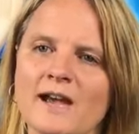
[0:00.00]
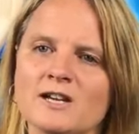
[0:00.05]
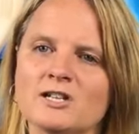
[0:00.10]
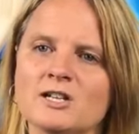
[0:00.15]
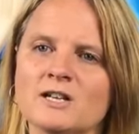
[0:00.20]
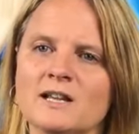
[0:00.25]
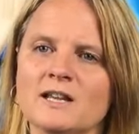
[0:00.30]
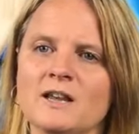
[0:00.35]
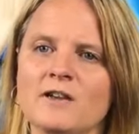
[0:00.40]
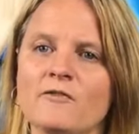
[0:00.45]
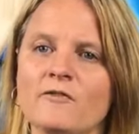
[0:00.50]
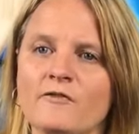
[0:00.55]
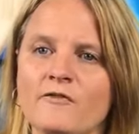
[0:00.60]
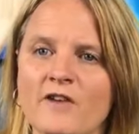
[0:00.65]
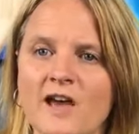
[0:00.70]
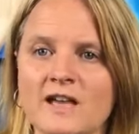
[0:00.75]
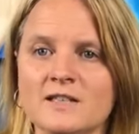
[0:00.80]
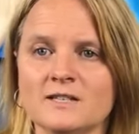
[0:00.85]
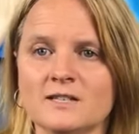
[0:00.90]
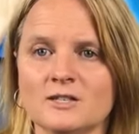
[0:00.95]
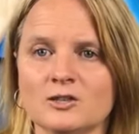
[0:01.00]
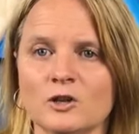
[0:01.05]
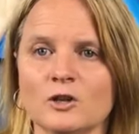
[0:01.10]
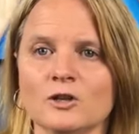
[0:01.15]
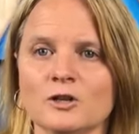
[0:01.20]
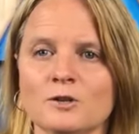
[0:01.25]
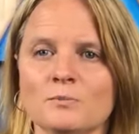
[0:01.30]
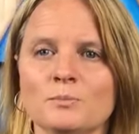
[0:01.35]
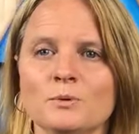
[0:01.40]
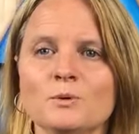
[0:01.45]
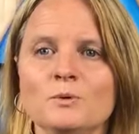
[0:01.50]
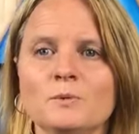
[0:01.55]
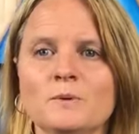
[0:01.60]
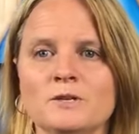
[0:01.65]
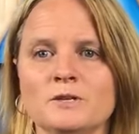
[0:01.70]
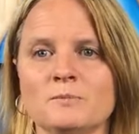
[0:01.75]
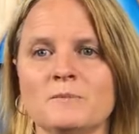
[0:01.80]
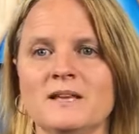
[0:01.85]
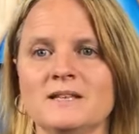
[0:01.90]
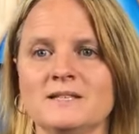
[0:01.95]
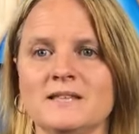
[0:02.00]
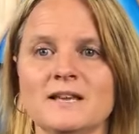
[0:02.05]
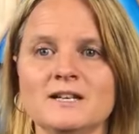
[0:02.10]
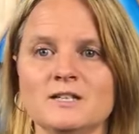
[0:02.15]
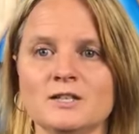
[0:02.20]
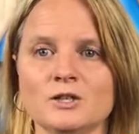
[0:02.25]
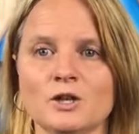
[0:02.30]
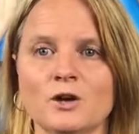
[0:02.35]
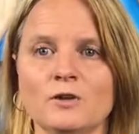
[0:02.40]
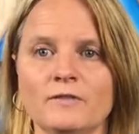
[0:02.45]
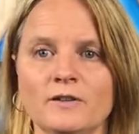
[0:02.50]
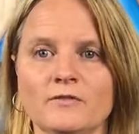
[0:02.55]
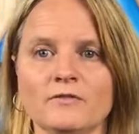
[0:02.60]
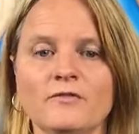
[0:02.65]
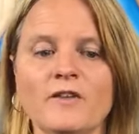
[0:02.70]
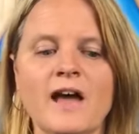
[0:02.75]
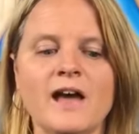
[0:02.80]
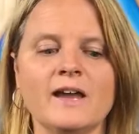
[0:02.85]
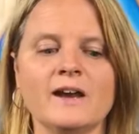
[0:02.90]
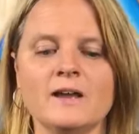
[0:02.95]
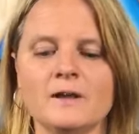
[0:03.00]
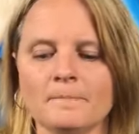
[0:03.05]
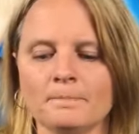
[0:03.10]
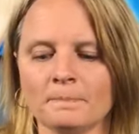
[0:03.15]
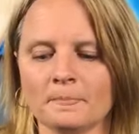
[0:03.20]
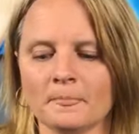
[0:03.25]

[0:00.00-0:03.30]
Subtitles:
actually fat soluble, which means they dissolve in fat,